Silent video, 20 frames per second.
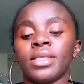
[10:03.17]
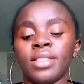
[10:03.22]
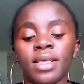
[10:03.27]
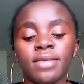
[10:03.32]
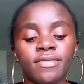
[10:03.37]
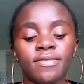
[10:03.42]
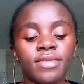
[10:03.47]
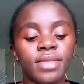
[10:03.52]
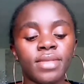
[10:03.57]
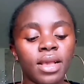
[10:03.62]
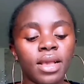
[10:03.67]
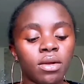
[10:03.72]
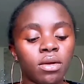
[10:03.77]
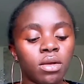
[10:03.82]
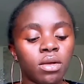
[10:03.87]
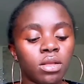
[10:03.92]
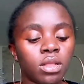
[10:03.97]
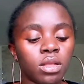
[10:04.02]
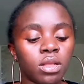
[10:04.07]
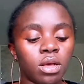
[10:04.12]
The
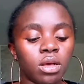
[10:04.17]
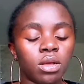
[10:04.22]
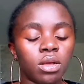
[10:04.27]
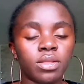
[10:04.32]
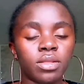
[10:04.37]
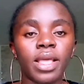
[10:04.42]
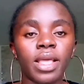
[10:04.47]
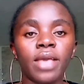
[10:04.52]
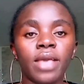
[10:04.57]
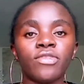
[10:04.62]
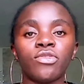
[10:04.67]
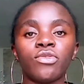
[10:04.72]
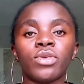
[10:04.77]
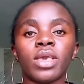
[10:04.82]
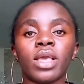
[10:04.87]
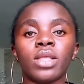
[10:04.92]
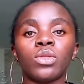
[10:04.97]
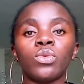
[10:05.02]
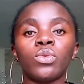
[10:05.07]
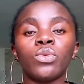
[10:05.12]
second uh, test you
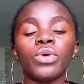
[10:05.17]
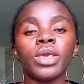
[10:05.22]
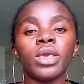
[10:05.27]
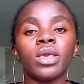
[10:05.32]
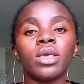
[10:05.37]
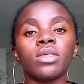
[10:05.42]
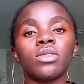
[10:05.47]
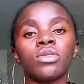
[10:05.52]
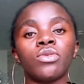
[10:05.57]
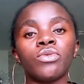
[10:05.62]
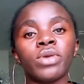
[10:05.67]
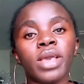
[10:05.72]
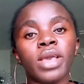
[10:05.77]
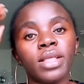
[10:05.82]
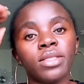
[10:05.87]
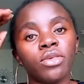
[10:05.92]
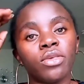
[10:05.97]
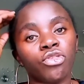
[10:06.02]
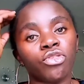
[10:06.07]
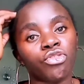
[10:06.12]
can do is you
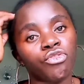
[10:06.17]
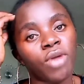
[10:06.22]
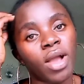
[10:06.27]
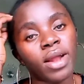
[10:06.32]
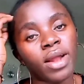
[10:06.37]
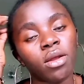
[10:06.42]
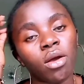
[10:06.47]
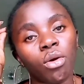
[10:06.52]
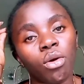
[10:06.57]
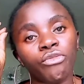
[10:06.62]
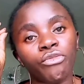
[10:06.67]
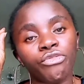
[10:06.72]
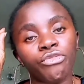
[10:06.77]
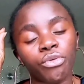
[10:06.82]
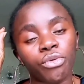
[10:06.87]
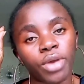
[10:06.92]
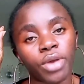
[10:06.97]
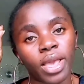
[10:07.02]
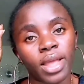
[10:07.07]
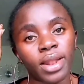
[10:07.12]
get a strand of
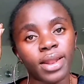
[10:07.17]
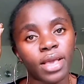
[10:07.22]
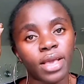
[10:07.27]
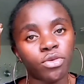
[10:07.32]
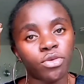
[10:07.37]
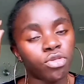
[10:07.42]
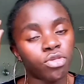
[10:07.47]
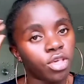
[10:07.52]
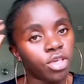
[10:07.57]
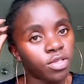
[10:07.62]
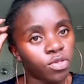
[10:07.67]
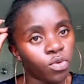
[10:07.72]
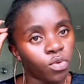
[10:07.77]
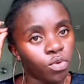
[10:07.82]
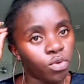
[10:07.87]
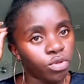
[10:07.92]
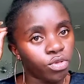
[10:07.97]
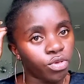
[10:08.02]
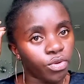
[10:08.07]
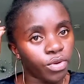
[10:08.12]
your hair, like you just
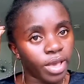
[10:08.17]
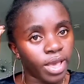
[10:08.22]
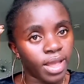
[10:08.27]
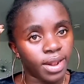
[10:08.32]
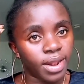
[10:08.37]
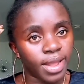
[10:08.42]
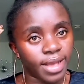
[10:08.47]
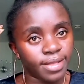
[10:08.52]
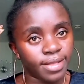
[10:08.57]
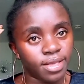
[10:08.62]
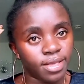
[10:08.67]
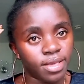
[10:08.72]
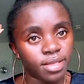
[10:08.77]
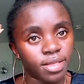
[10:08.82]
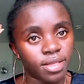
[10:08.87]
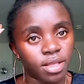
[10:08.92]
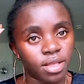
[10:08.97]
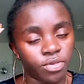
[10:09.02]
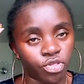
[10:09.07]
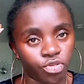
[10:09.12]
hold your hair like
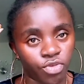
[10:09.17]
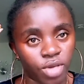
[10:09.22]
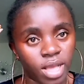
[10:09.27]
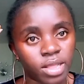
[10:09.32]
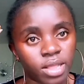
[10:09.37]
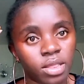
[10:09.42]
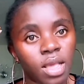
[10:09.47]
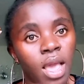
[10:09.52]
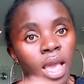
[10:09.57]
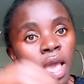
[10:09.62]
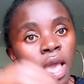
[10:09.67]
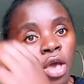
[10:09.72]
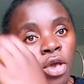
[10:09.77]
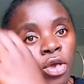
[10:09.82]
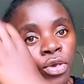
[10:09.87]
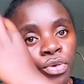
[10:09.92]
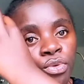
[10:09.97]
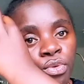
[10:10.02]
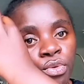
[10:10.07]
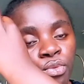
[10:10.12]
this, a strand
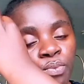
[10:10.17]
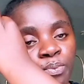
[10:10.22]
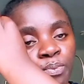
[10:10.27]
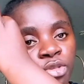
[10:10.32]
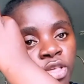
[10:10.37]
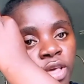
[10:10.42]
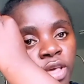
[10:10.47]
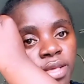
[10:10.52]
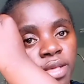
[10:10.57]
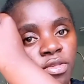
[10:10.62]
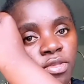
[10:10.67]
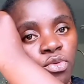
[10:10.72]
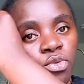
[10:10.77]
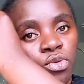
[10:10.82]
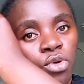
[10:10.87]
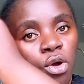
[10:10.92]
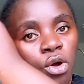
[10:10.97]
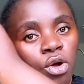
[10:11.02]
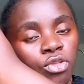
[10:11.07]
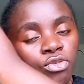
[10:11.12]
you just
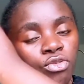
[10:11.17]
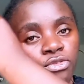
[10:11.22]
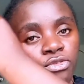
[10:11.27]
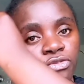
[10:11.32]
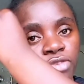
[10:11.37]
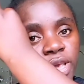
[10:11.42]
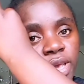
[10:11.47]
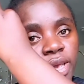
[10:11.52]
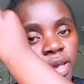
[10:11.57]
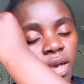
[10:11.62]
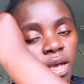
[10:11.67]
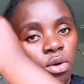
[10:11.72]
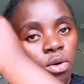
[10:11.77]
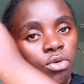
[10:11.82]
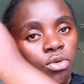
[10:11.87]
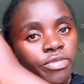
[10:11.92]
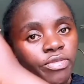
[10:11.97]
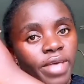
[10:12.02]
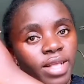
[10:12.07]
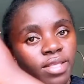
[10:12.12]
run your finger
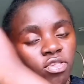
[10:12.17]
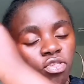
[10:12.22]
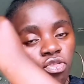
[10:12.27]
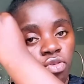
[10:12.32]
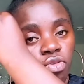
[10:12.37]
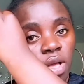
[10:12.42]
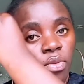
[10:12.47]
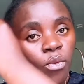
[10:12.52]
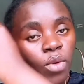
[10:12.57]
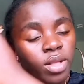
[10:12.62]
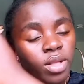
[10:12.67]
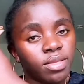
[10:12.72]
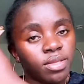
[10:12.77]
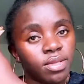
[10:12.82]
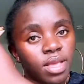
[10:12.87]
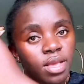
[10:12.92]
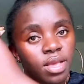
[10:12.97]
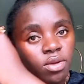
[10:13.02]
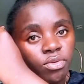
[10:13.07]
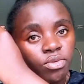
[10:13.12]
on that strand, one
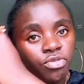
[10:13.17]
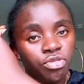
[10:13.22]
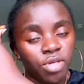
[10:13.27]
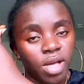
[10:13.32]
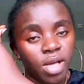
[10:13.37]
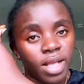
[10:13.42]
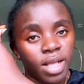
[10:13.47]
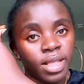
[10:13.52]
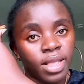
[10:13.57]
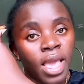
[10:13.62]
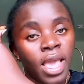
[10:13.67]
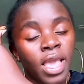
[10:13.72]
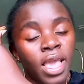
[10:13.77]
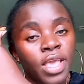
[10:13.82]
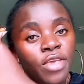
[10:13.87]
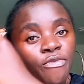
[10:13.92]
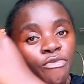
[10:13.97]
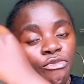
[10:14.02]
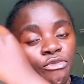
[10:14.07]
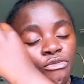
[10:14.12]
single strand.
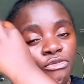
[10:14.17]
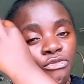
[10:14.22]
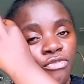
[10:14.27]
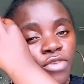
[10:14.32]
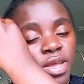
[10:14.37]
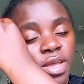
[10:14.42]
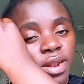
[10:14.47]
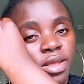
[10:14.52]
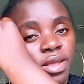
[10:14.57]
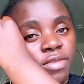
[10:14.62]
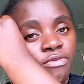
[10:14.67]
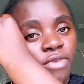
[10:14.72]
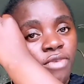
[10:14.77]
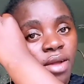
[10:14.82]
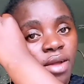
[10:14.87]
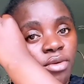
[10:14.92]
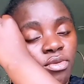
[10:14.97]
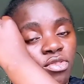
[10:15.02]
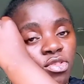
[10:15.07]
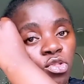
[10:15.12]
If you feel it
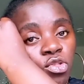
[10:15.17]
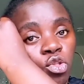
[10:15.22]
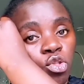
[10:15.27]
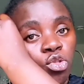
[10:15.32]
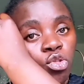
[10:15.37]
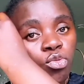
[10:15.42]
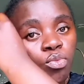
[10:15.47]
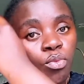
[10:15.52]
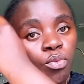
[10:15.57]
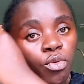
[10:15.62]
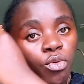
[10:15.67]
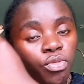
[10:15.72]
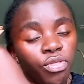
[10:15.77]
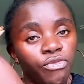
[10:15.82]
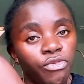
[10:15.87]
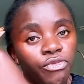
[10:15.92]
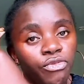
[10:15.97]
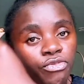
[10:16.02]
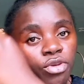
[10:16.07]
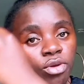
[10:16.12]
very smooth,
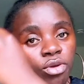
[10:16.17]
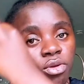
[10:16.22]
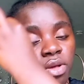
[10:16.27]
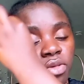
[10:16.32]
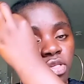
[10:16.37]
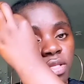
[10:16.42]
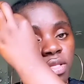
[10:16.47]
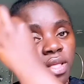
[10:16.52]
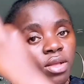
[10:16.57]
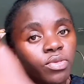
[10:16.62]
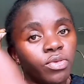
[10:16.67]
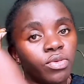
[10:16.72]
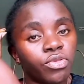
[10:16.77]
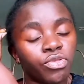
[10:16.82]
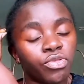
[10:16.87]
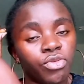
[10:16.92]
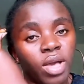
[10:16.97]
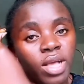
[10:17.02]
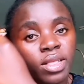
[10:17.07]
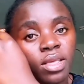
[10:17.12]
if you feel that your
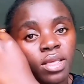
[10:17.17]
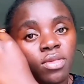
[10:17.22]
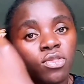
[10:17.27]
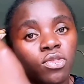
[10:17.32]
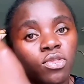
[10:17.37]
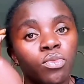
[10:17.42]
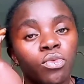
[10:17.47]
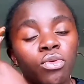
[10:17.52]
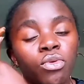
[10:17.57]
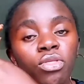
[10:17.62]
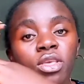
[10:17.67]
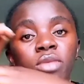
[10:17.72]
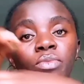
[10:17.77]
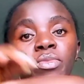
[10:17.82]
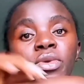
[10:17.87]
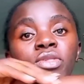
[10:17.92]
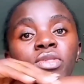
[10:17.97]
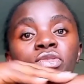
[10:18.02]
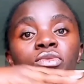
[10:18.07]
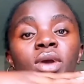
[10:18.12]
strand is smooth, it
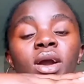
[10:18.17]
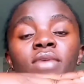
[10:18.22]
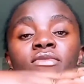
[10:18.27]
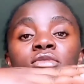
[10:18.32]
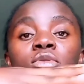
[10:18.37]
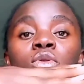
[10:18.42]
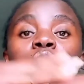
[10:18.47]
means you have